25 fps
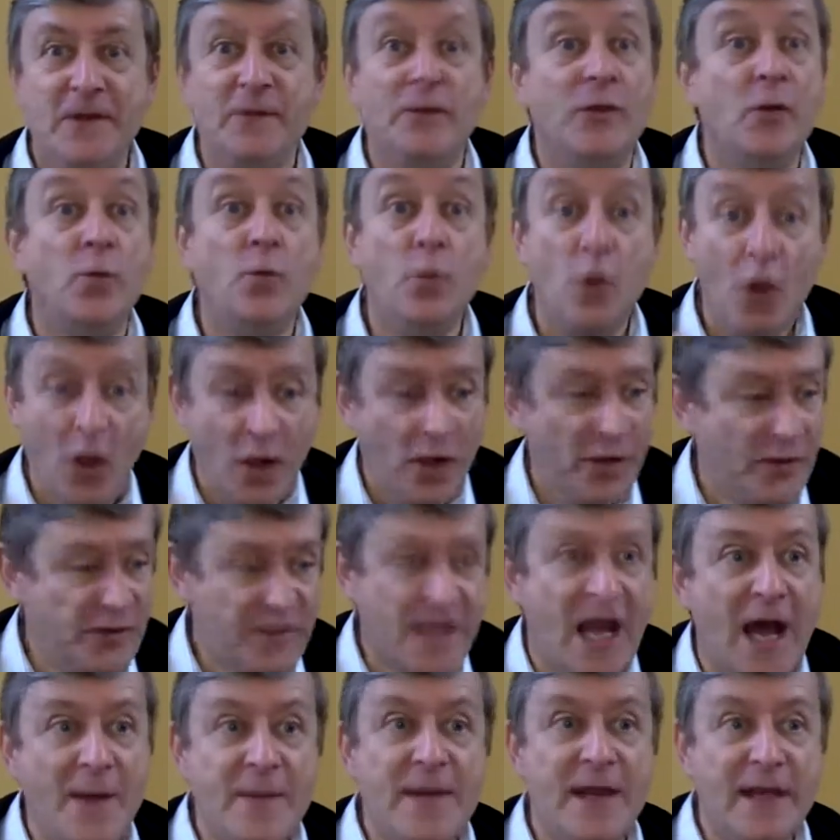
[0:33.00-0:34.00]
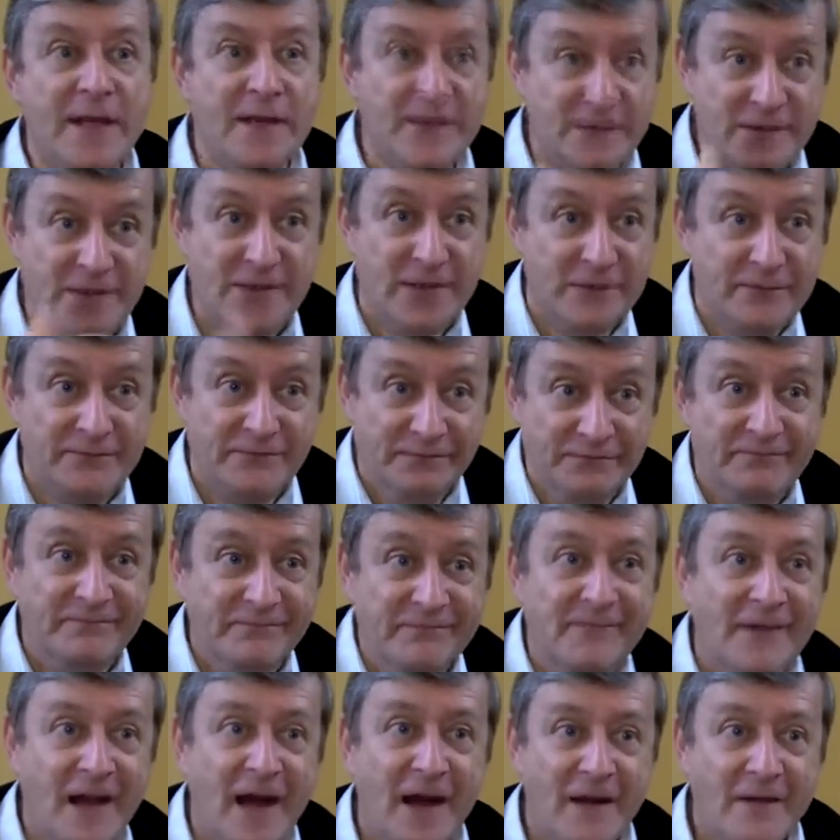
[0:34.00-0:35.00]
the world coming to
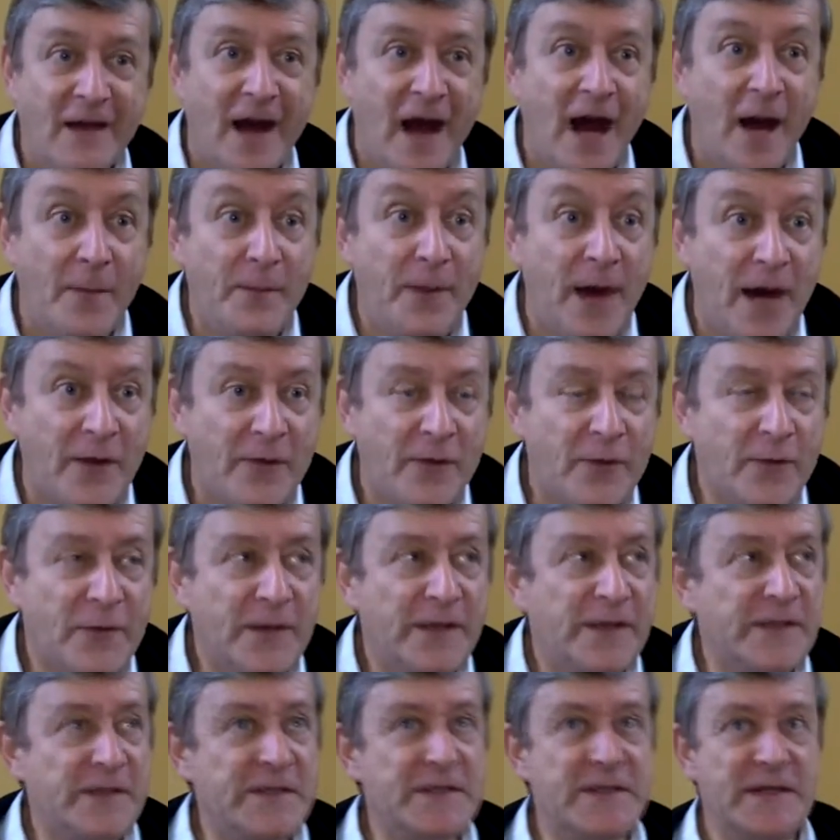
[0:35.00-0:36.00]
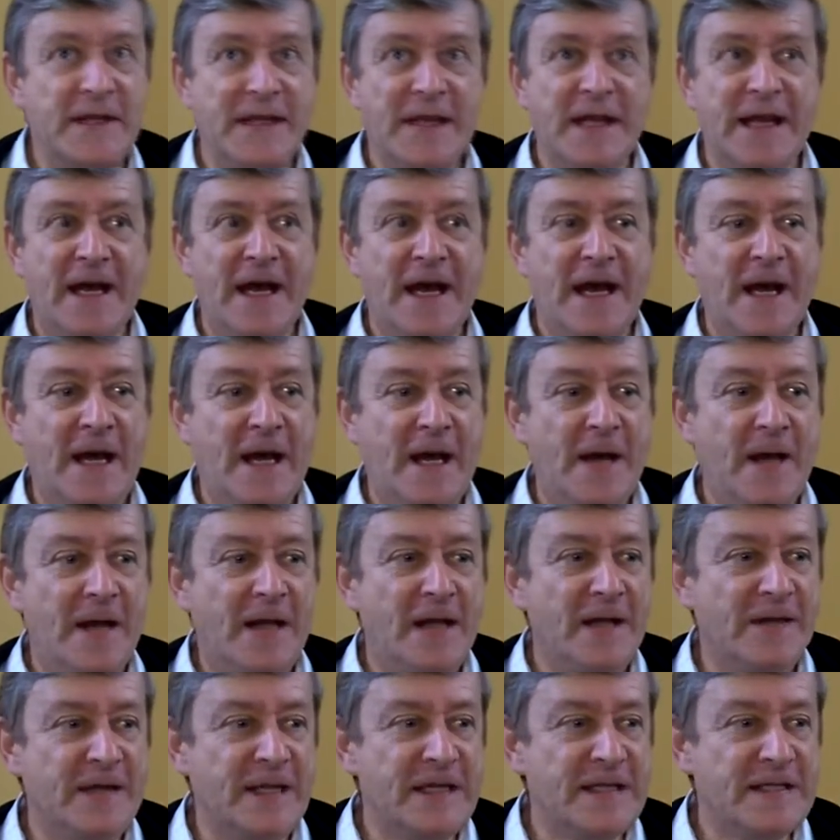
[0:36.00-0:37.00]
our part of the world,
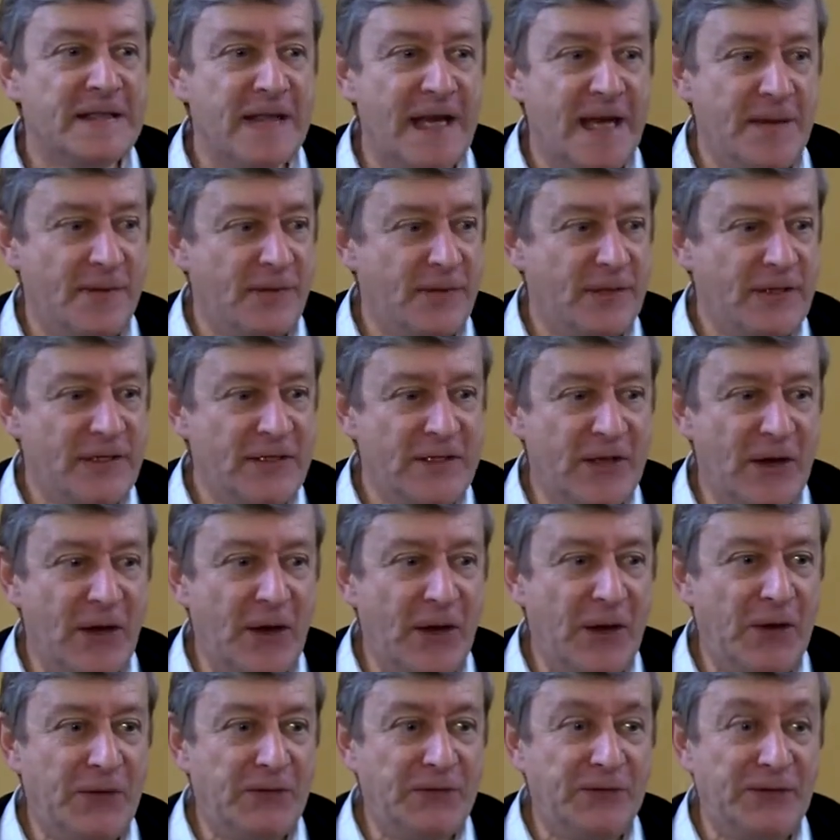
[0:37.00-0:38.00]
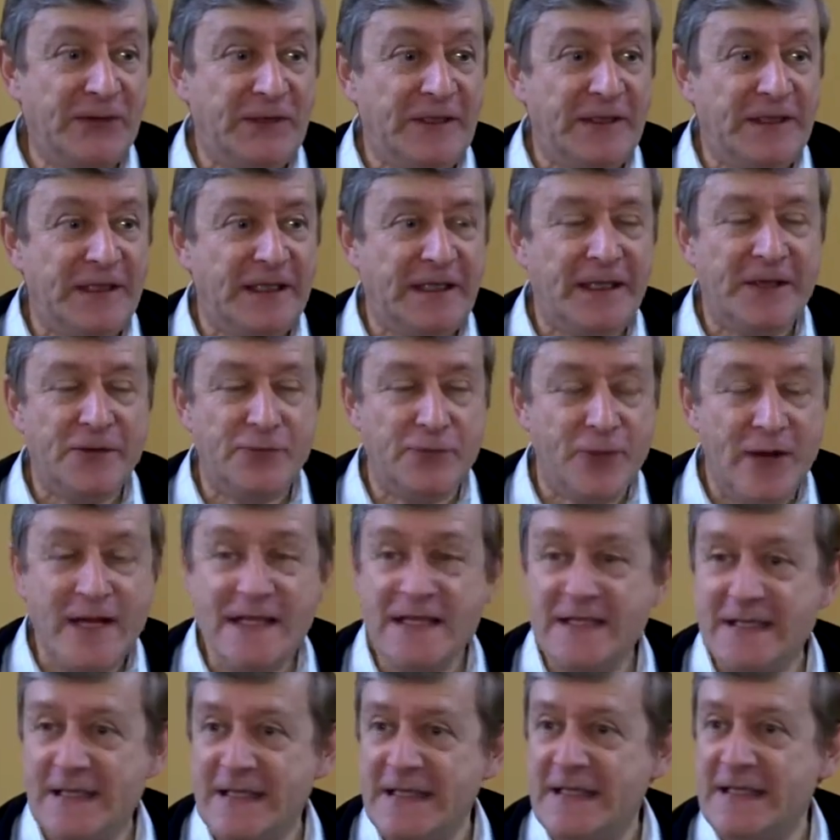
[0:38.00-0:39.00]
the excitement of
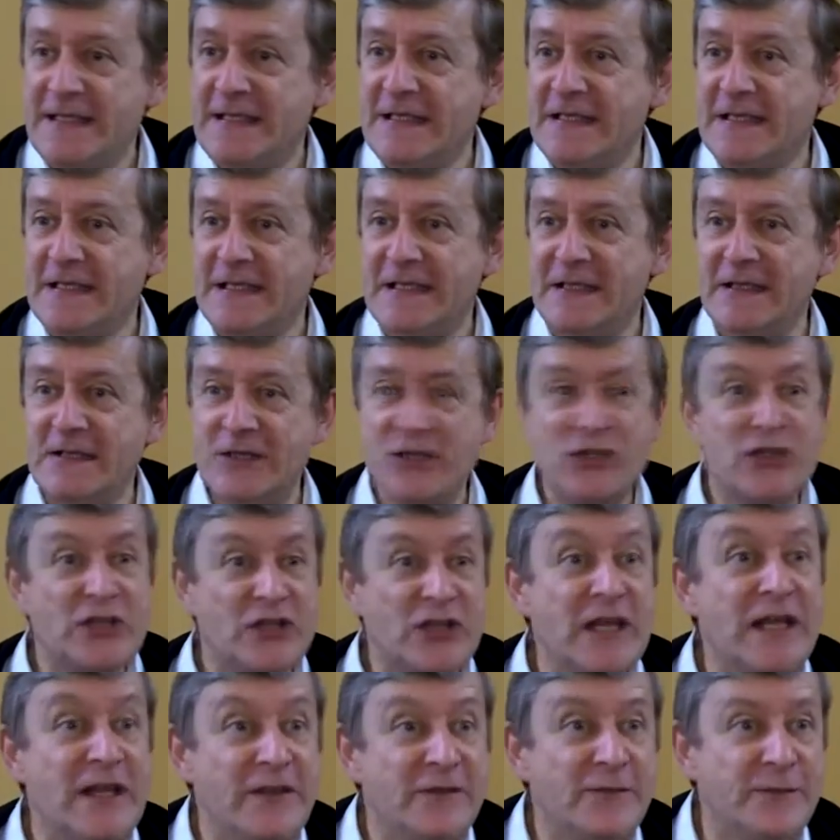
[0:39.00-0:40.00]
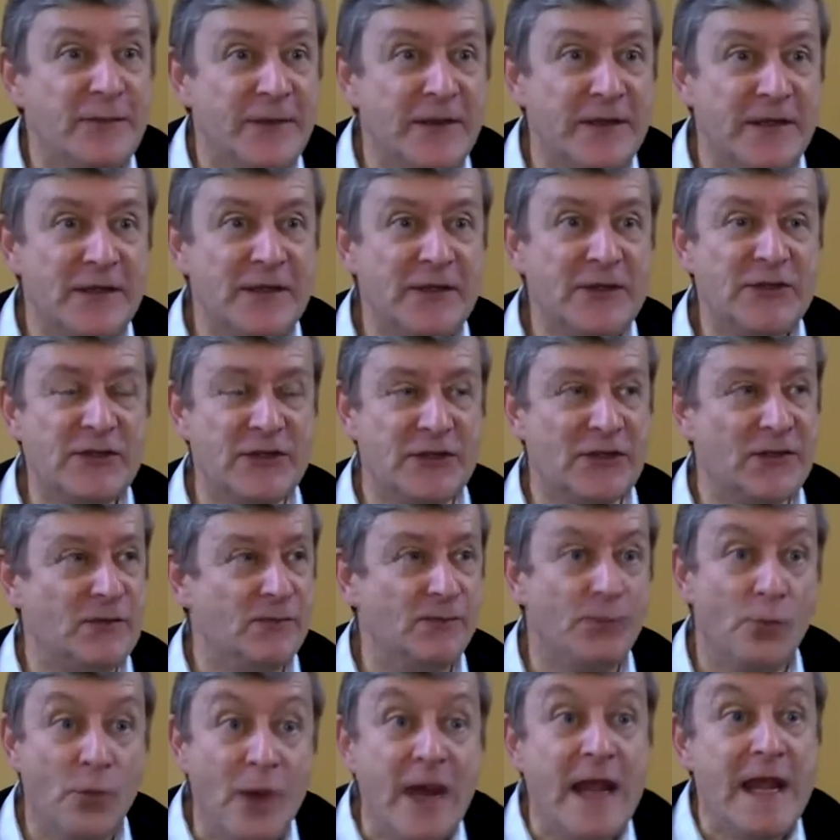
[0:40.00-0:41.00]
races and achievement
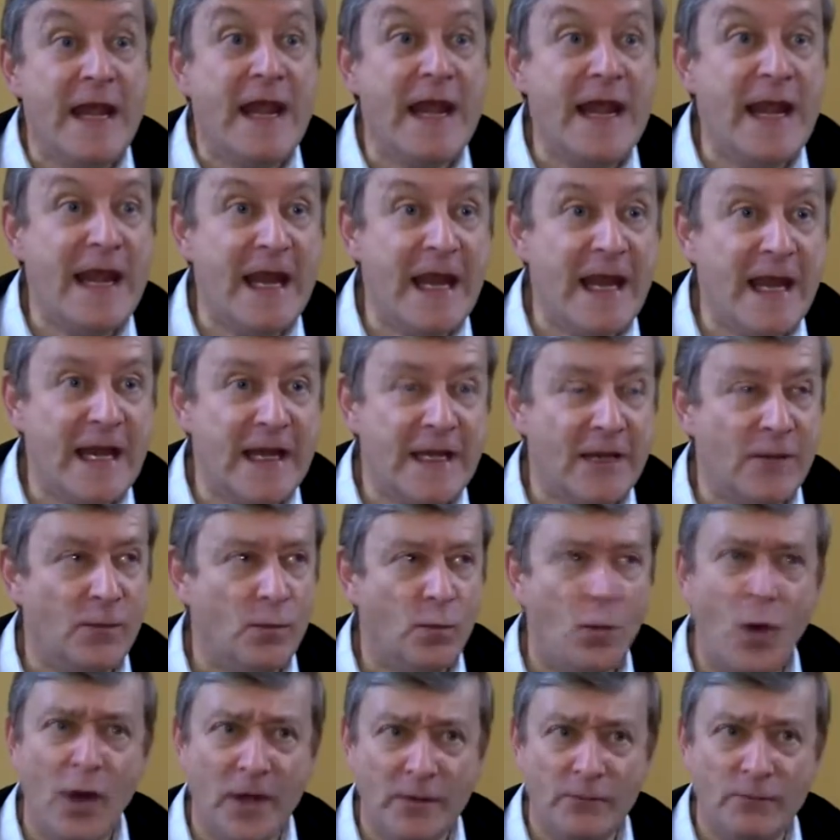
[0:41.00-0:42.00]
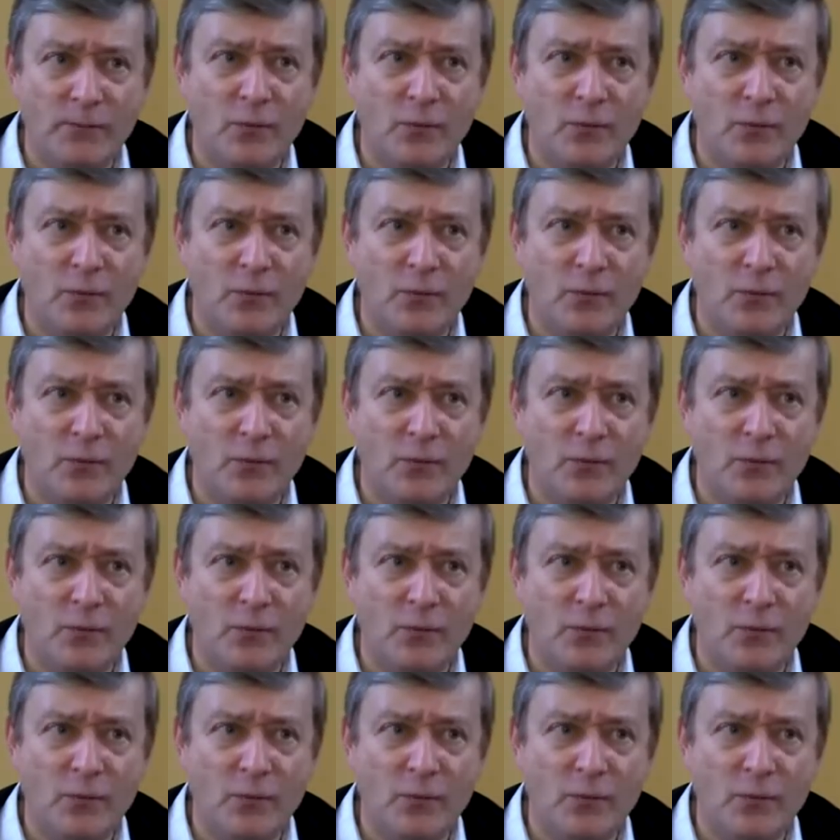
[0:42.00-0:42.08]
and winning and